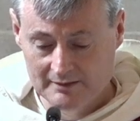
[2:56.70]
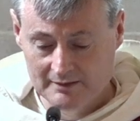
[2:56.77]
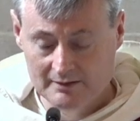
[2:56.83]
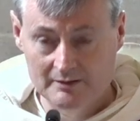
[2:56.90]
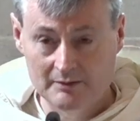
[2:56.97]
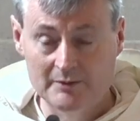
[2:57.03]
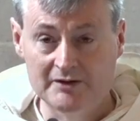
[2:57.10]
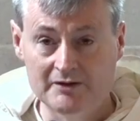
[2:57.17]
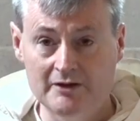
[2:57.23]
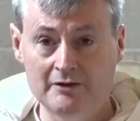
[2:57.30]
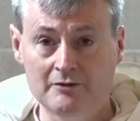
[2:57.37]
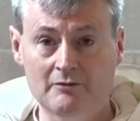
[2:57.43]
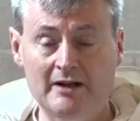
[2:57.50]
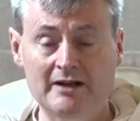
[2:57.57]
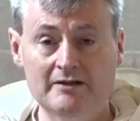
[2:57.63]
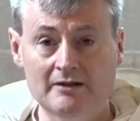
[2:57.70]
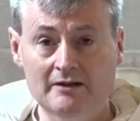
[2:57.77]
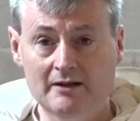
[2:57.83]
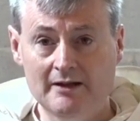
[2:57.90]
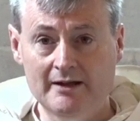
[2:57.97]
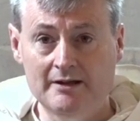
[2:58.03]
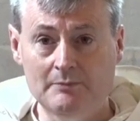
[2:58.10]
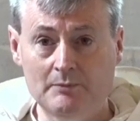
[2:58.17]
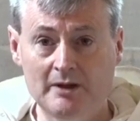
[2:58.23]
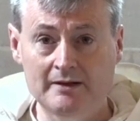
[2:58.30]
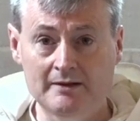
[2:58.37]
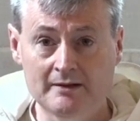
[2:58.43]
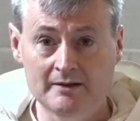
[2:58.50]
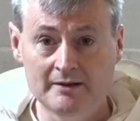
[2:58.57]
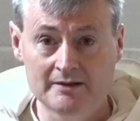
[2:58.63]
There was no greater claim when
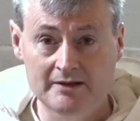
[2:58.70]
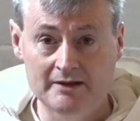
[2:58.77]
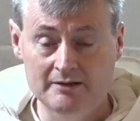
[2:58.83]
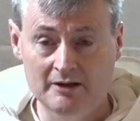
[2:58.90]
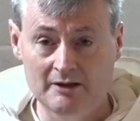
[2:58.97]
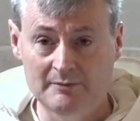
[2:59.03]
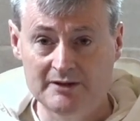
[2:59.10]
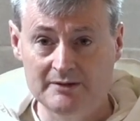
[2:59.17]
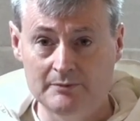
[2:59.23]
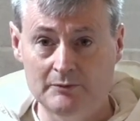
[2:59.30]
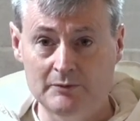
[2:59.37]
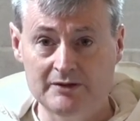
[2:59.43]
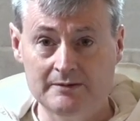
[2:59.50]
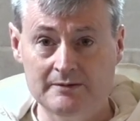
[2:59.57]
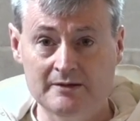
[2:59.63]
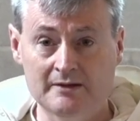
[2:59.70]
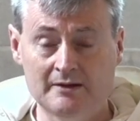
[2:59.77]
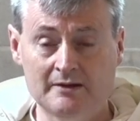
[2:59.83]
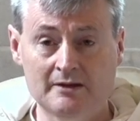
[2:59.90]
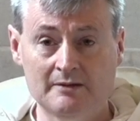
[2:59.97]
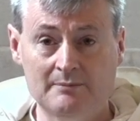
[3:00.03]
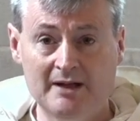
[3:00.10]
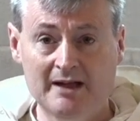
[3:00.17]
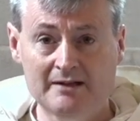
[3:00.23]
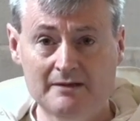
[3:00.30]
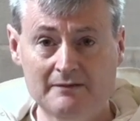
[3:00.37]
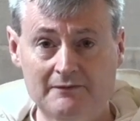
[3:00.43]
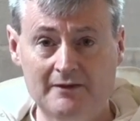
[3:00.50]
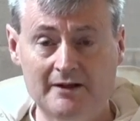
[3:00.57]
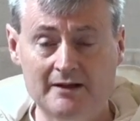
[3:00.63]
St. Thomas More was
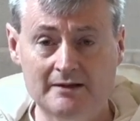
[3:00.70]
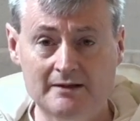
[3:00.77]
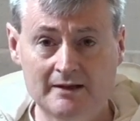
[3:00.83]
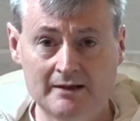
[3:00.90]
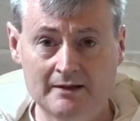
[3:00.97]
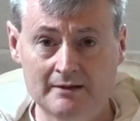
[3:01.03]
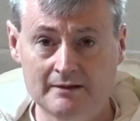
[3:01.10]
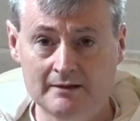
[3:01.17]
beatified in